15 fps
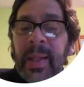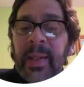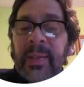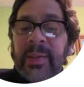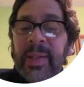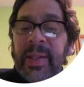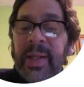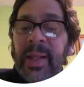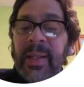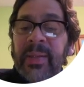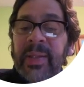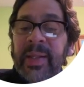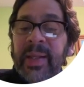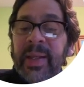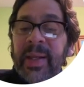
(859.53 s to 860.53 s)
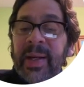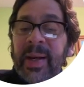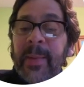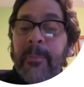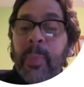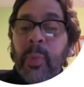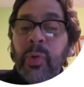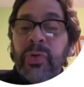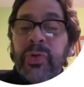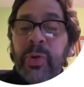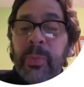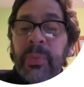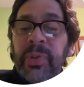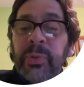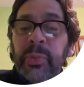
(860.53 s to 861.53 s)
the repulsion
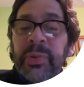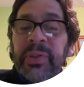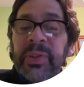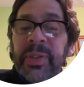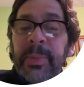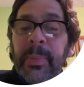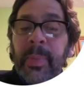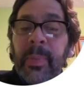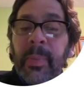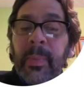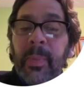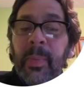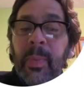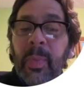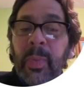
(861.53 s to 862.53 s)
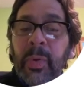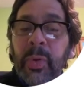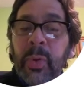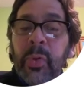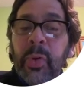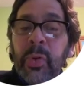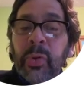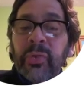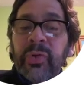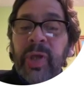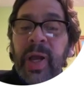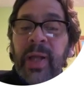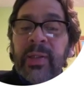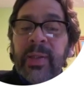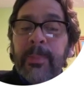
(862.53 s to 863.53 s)
between the nucleus
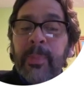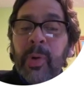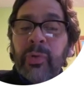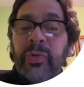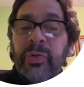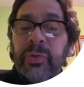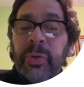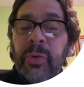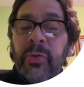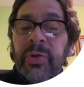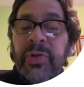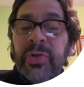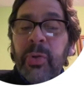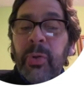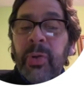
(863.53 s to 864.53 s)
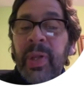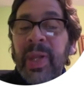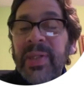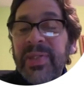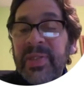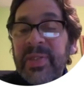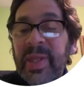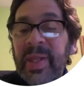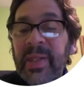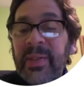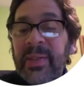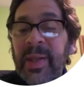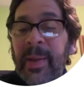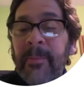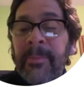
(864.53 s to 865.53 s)
and the positron results in a state
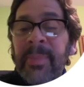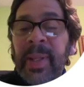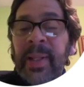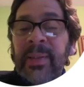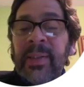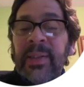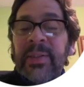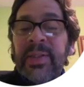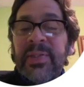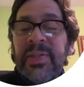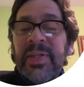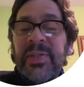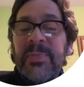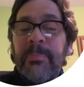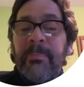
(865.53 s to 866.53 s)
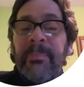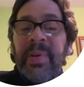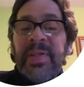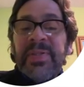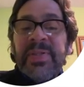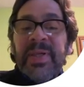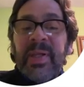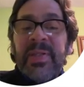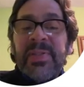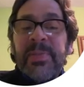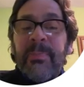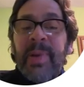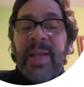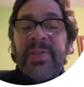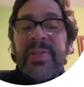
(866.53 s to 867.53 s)
that is
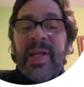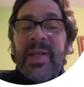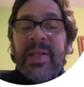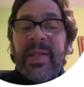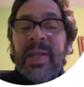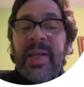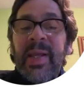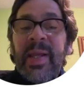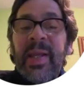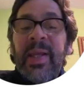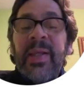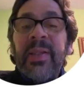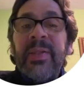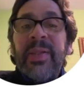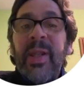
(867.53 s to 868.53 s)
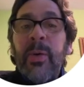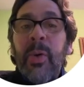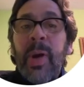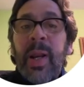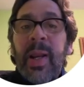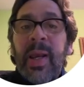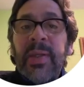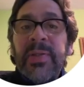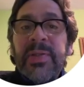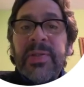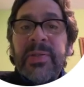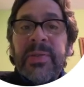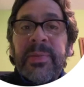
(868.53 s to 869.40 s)
spatially delocalized.